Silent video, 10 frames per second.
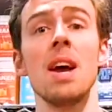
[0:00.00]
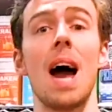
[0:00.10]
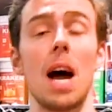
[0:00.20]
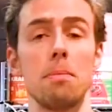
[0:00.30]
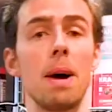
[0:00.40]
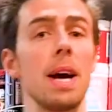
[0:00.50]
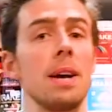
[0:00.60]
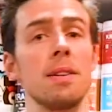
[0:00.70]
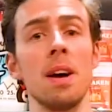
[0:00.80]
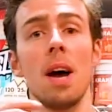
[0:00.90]

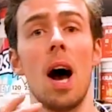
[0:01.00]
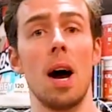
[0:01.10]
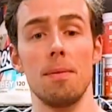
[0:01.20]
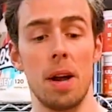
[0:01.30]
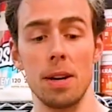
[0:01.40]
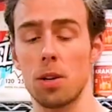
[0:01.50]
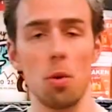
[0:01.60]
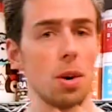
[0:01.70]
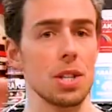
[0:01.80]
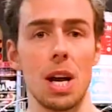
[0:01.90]
handmade, like
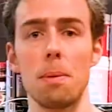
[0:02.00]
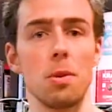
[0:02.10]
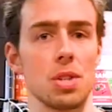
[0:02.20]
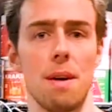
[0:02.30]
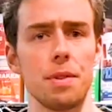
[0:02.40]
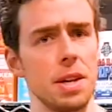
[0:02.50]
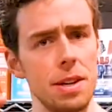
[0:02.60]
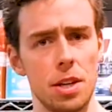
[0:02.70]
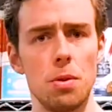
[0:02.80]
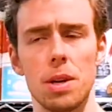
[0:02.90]
glorious labels and everything,
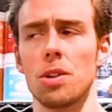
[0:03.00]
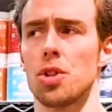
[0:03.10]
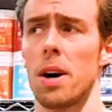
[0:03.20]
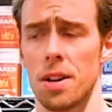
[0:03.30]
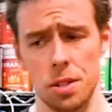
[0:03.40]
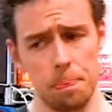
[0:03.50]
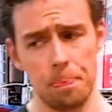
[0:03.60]
cute little jars.